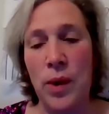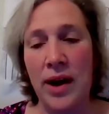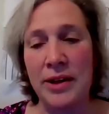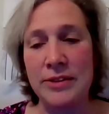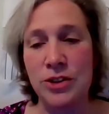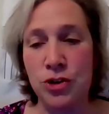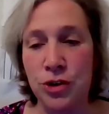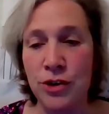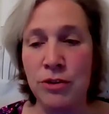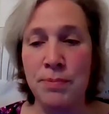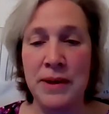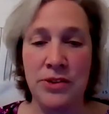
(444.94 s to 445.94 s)
Well,
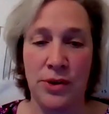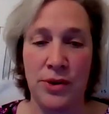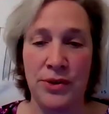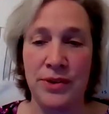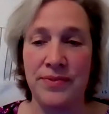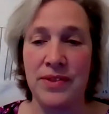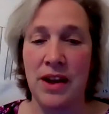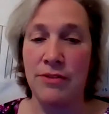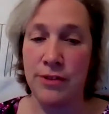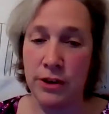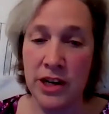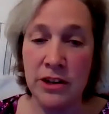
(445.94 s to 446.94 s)
truth be told,
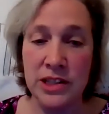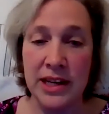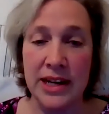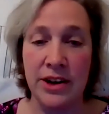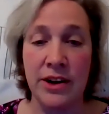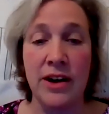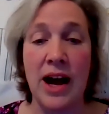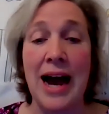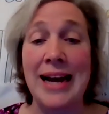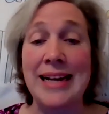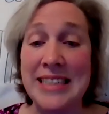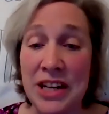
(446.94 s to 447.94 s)
a few years later,
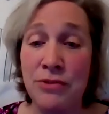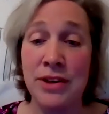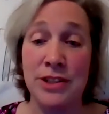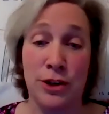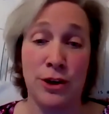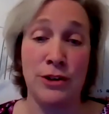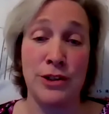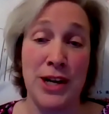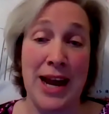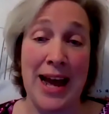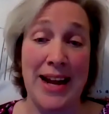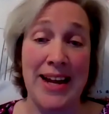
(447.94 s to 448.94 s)
I did return
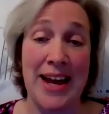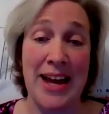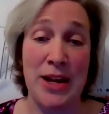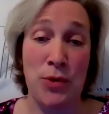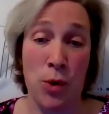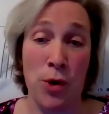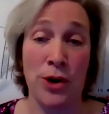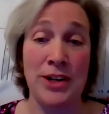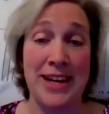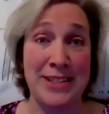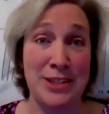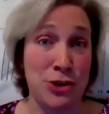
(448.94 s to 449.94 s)
and
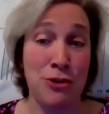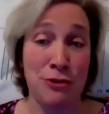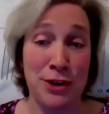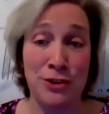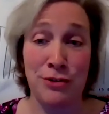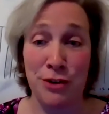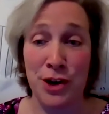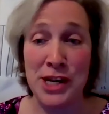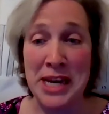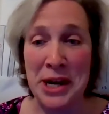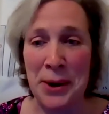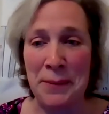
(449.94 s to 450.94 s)
worked at Stoneridge for a
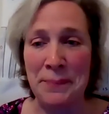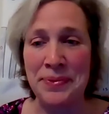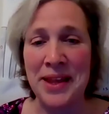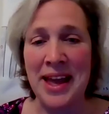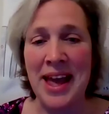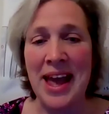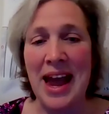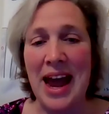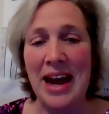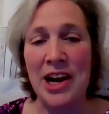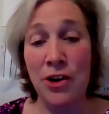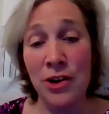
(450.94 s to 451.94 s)
year.
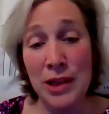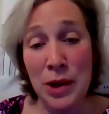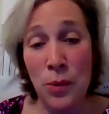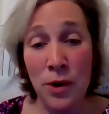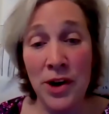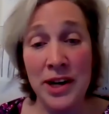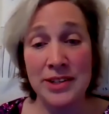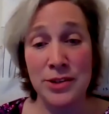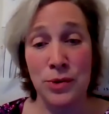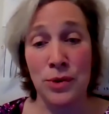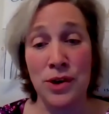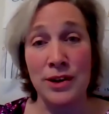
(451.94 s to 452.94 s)
And I currently work at a
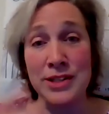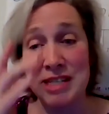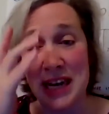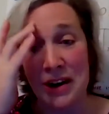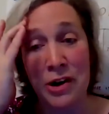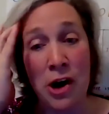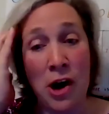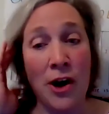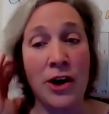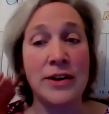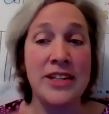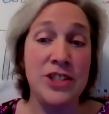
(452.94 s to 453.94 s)
school called Sacred
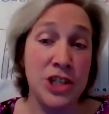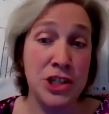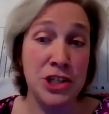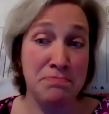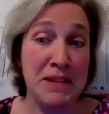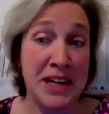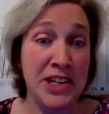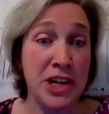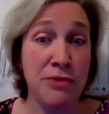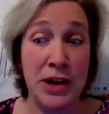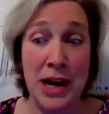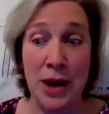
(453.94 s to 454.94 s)
Heart. It's just in a
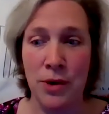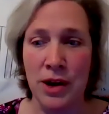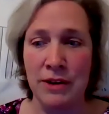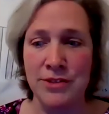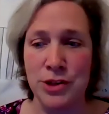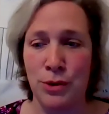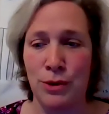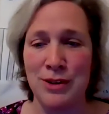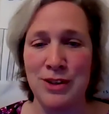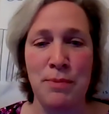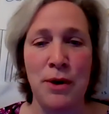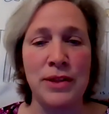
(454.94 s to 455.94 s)
different network of
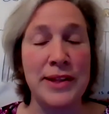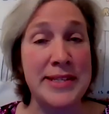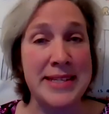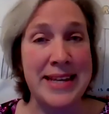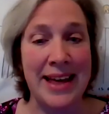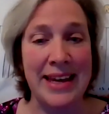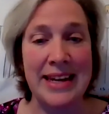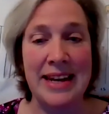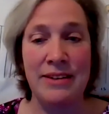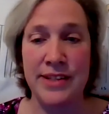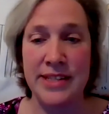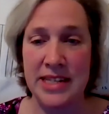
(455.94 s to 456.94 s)
schools, both
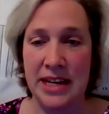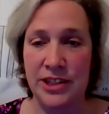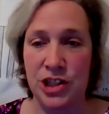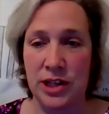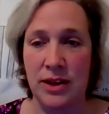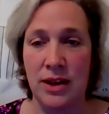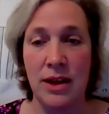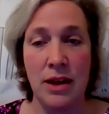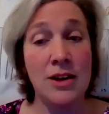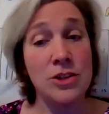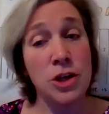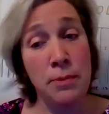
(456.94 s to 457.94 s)
LaSallian and Vincentian.
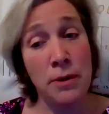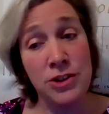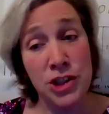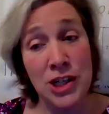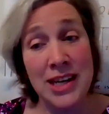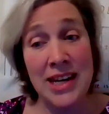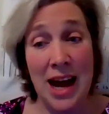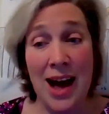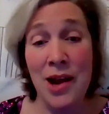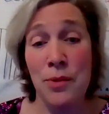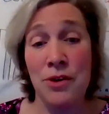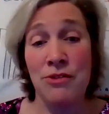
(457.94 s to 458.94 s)
So both Ginny and
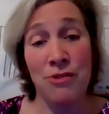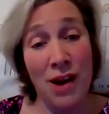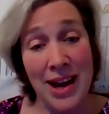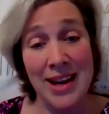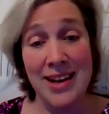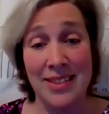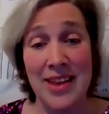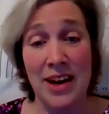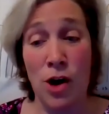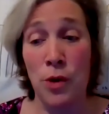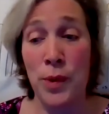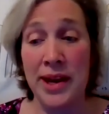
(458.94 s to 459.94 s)
I were right in
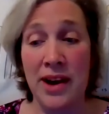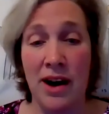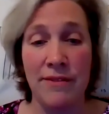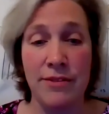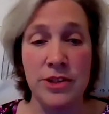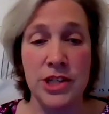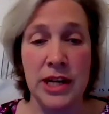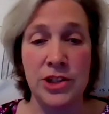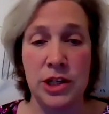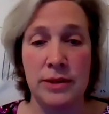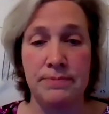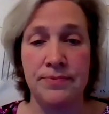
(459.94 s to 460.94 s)
that hallway
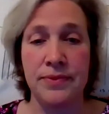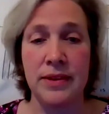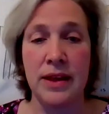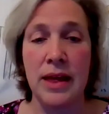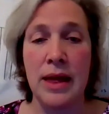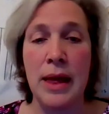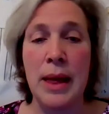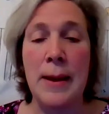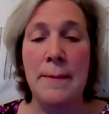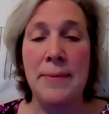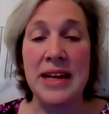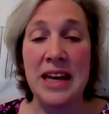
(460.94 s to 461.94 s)
conversation.
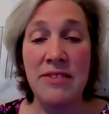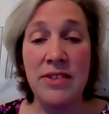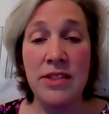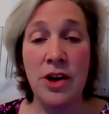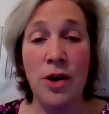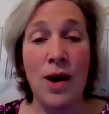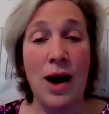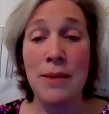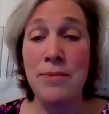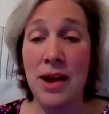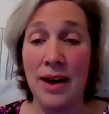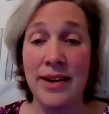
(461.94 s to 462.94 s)
But even though
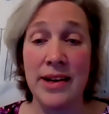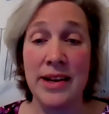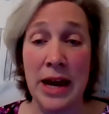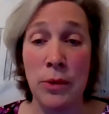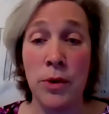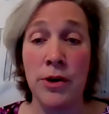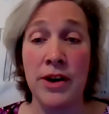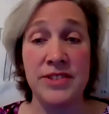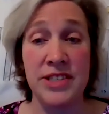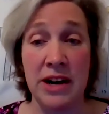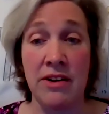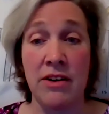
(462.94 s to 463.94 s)
I'm not at a network
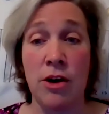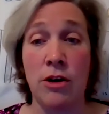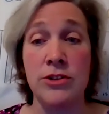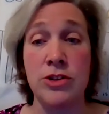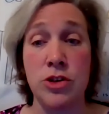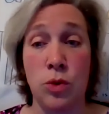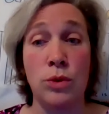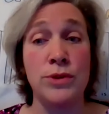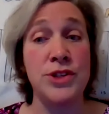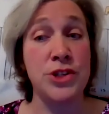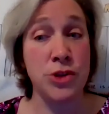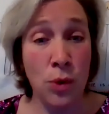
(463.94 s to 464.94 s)
of Sacred Heart
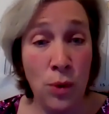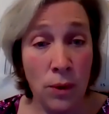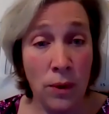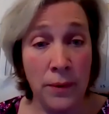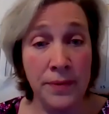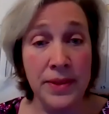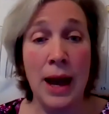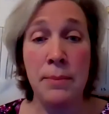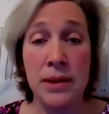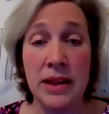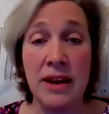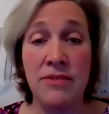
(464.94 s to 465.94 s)
schools school,
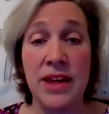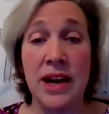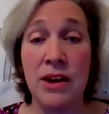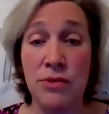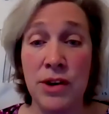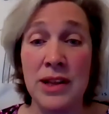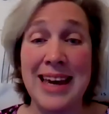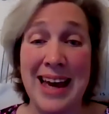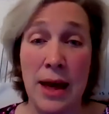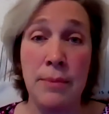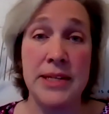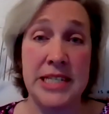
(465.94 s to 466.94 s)
I believe that I
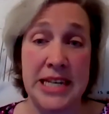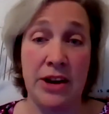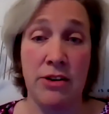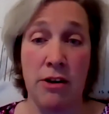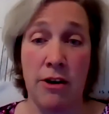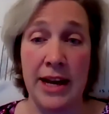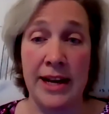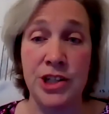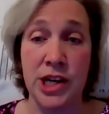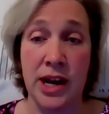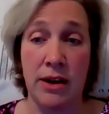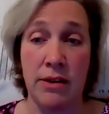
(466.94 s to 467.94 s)
really am a Sacred Heart
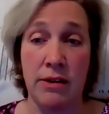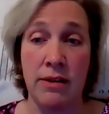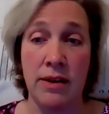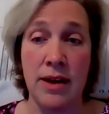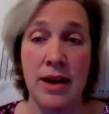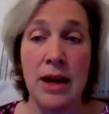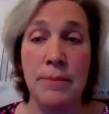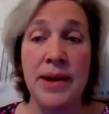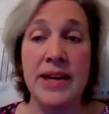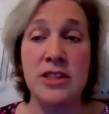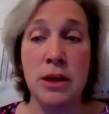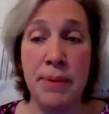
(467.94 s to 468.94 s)
educator
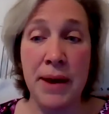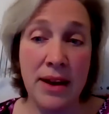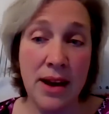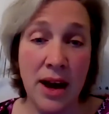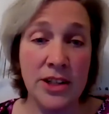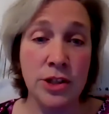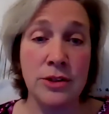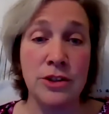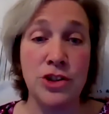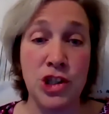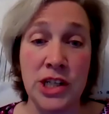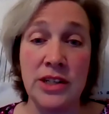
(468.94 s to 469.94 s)
because the
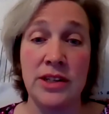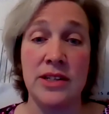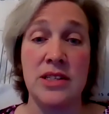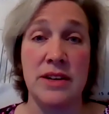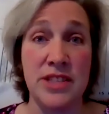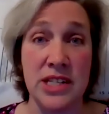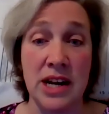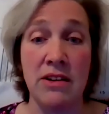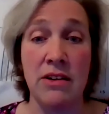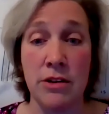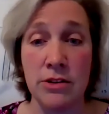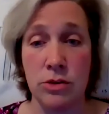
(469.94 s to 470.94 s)
pedagogical genius of
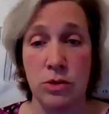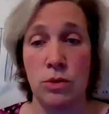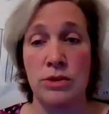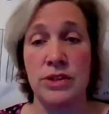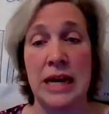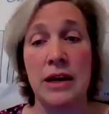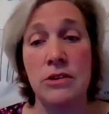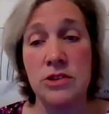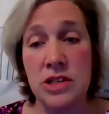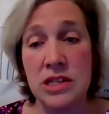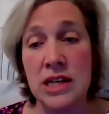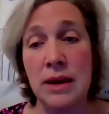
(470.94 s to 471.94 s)
Sacred Heart schools
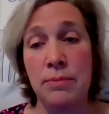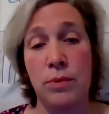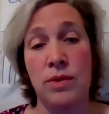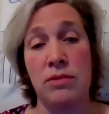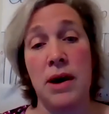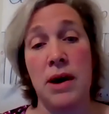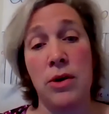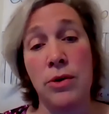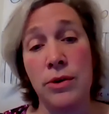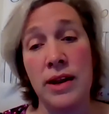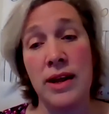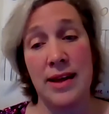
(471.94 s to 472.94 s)
echoes deep with my
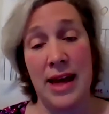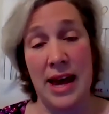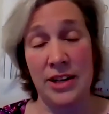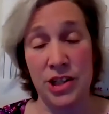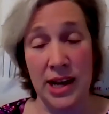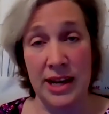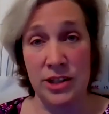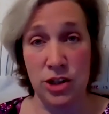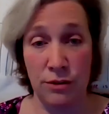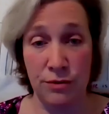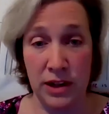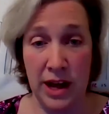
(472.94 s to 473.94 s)
own
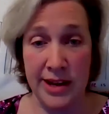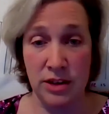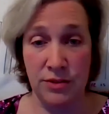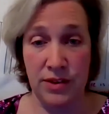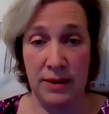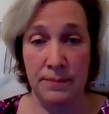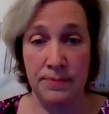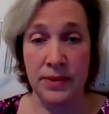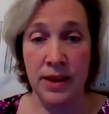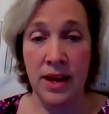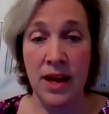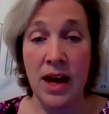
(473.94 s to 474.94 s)
educational philosophy.
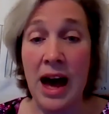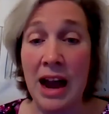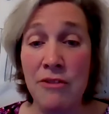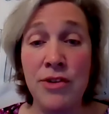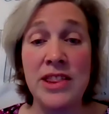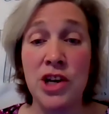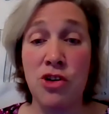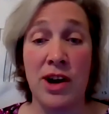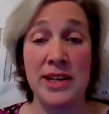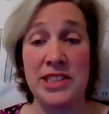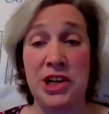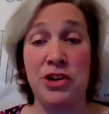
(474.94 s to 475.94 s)
I read the
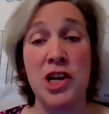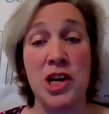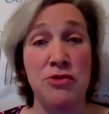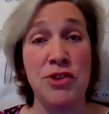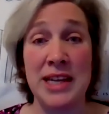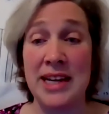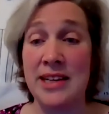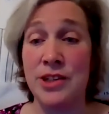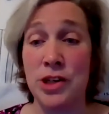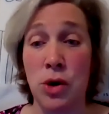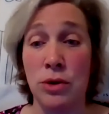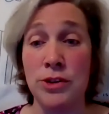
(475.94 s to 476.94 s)
criteria
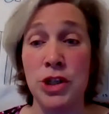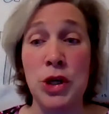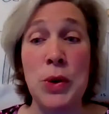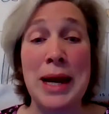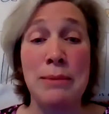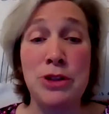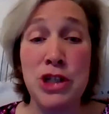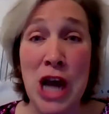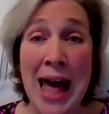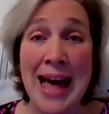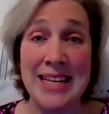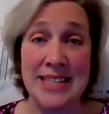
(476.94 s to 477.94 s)
related to Goal 2 and I'm
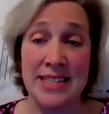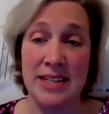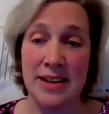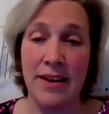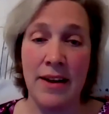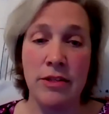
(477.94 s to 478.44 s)
jazzed.